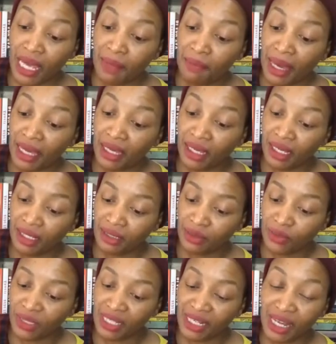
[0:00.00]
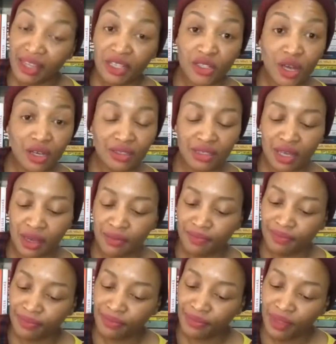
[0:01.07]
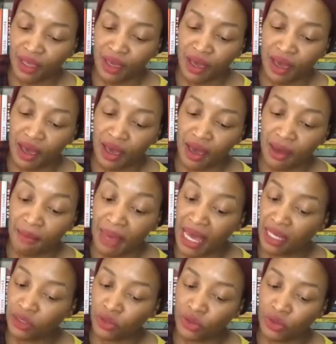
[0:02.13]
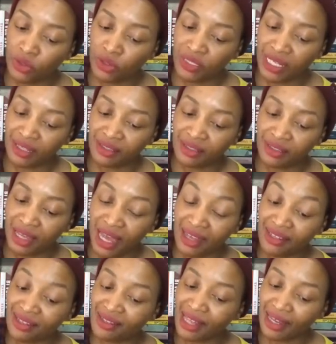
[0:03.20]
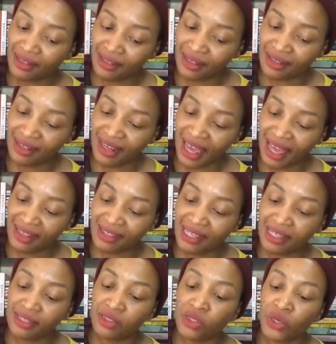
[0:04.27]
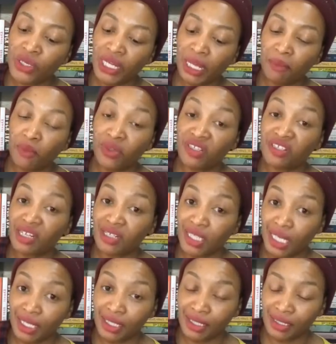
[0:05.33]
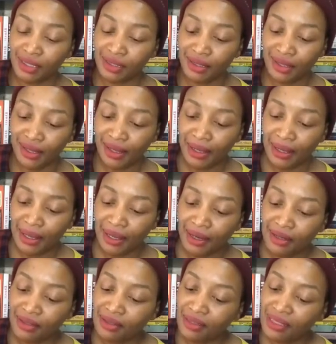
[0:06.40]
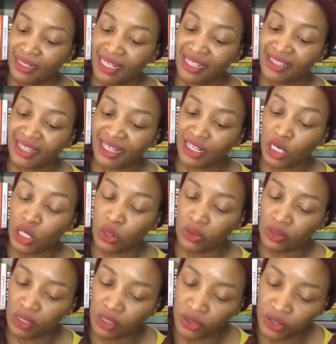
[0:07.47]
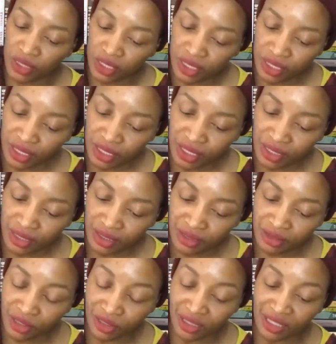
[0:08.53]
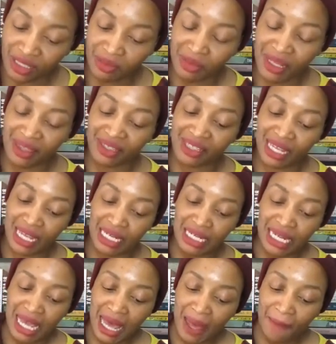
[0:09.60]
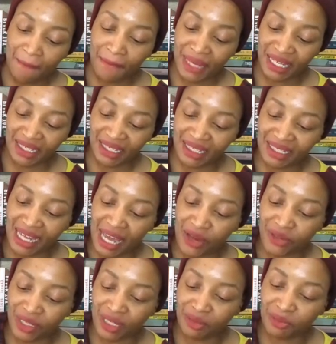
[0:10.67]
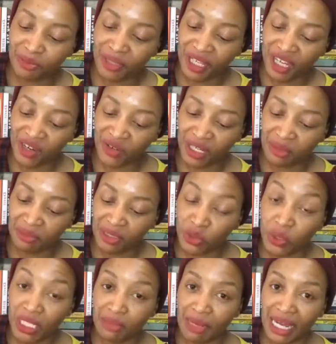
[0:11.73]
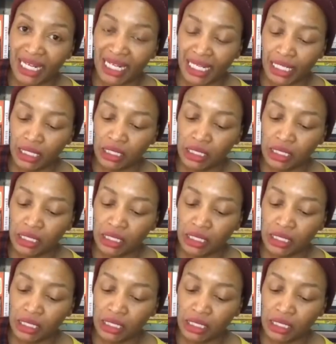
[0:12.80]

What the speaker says: in with another doctor, a man who looked as standard as his surname would suggest. Let's get a closer look, Dr. Smith said, bending down and peering between my legs.